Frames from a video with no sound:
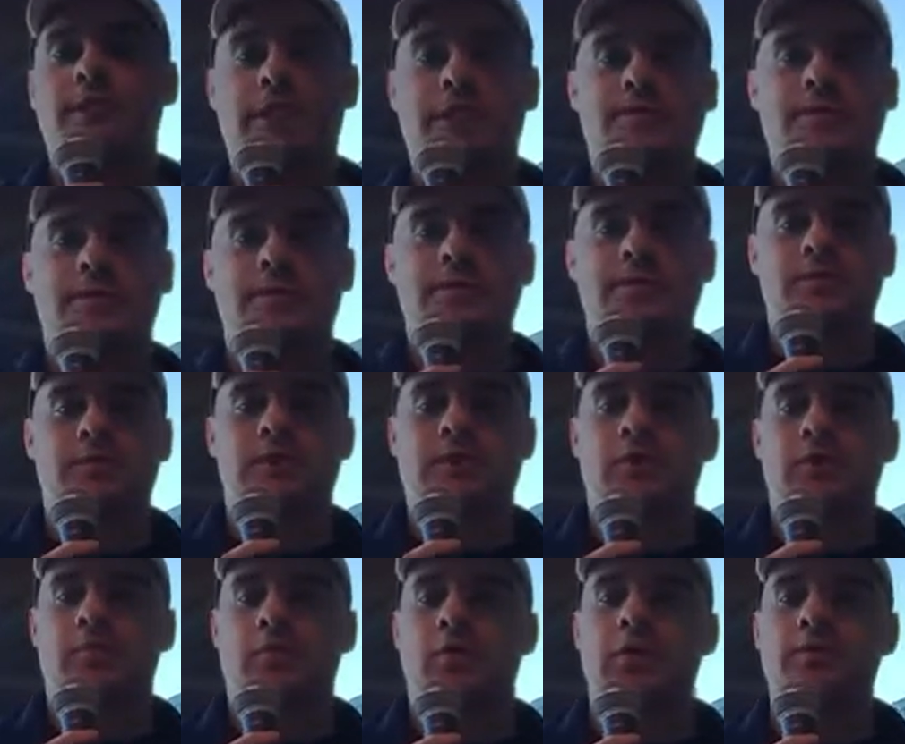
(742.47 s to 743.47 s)
Cam's
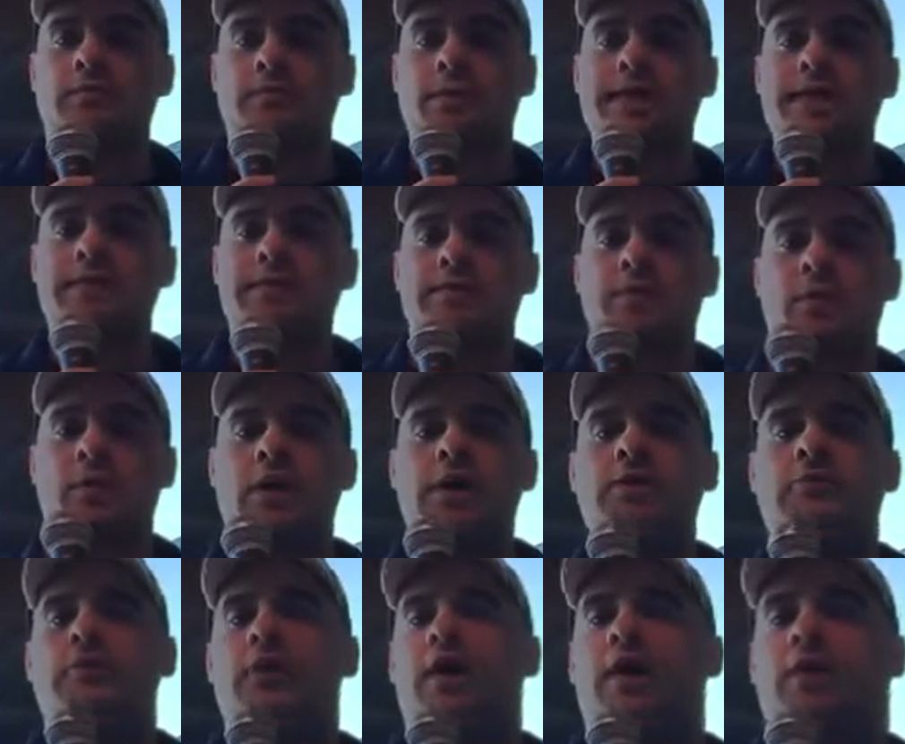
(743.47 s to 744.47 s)
Pizzeria, Lemoyne Plaza.
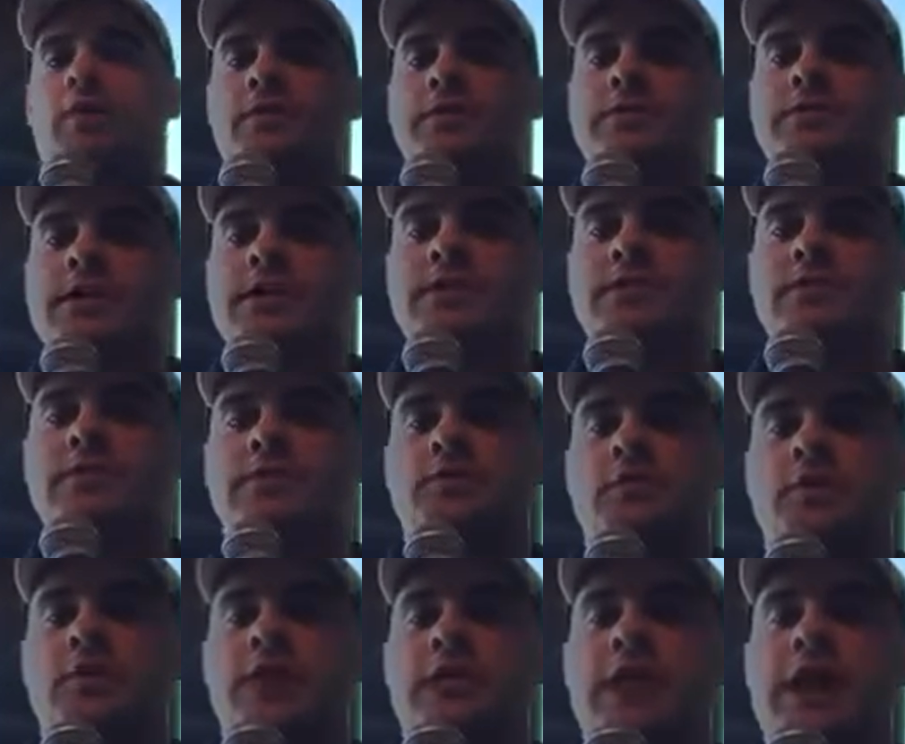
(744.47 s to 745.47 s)
Wake Up Call with Dan
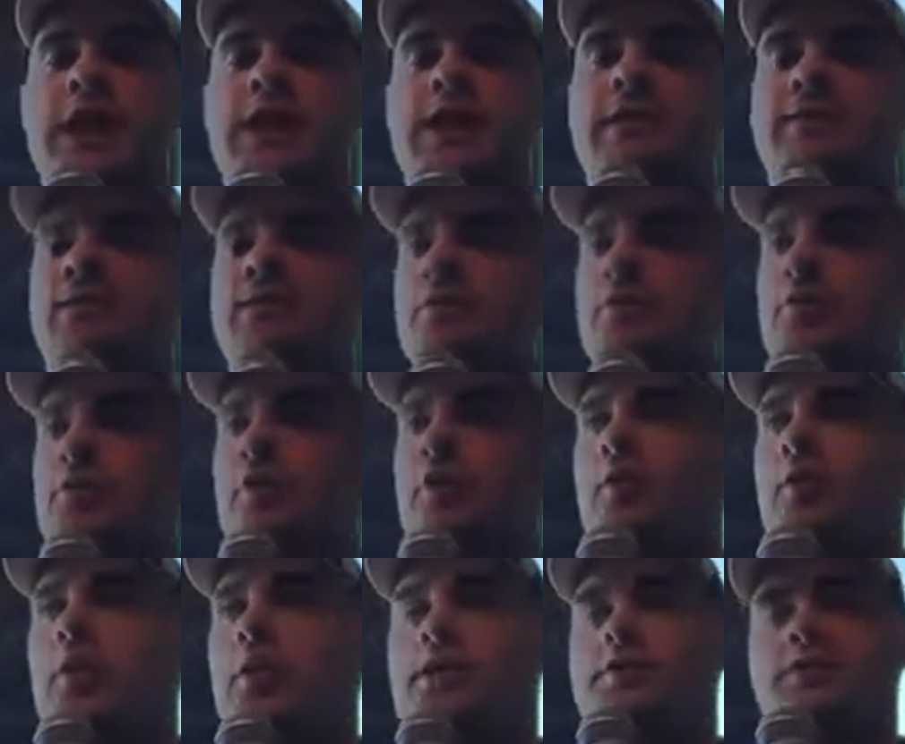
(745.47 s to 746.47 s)
Tortora, live,
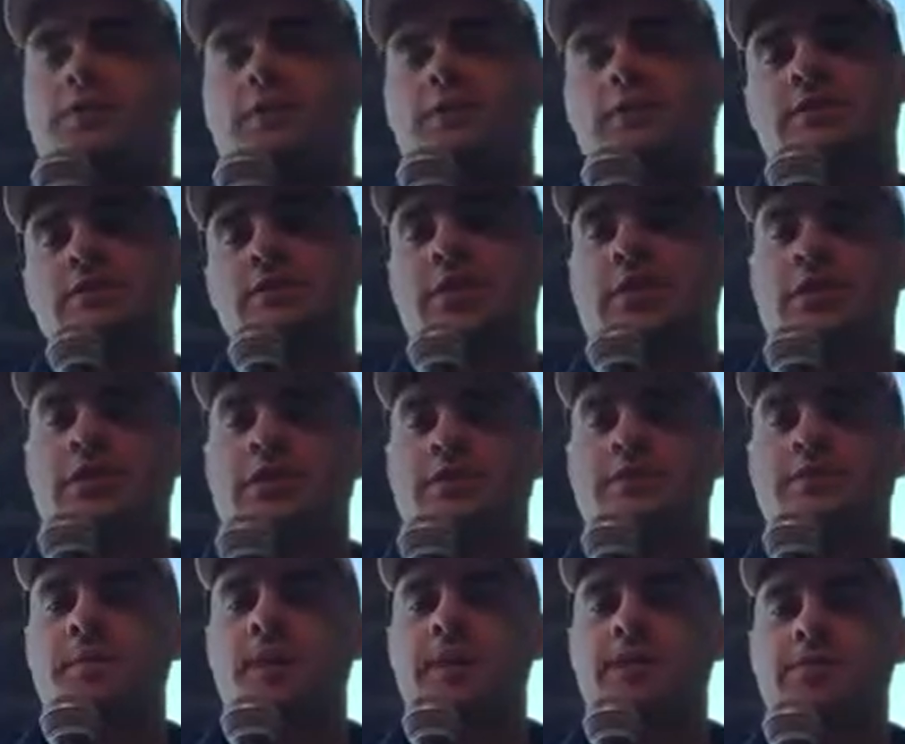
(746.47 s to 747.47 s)
Pearl, Washington,
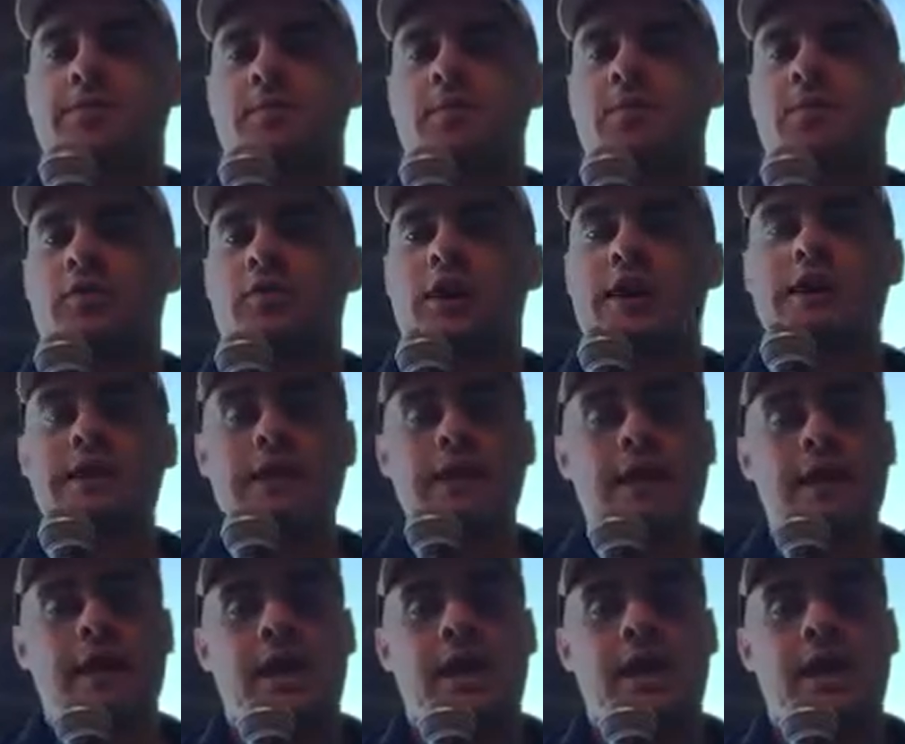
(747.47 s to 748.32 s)
Syracuse Basketball. Great.